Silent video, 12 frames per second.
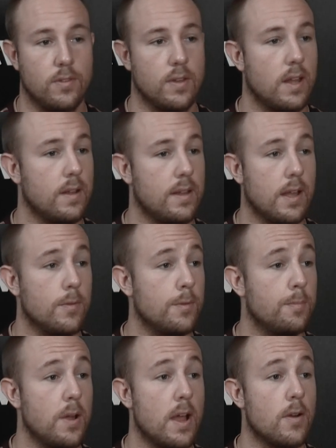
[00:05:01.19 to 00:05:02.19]
So I think it
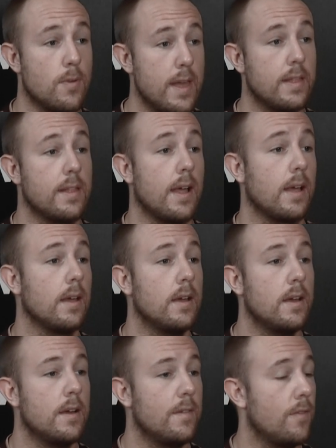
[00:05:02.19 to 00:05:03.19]
would be a great thing
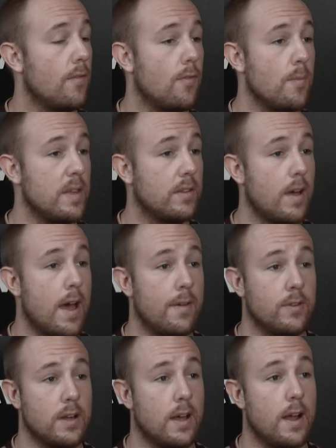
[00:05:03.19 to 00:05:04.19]
for me to
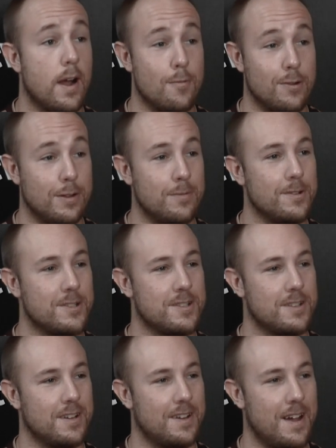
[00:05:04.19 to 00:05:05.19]
have, and I really
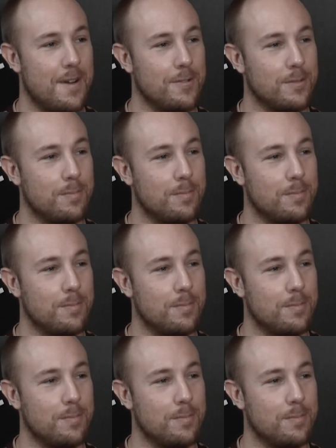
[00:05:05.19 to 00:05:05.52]
wish I was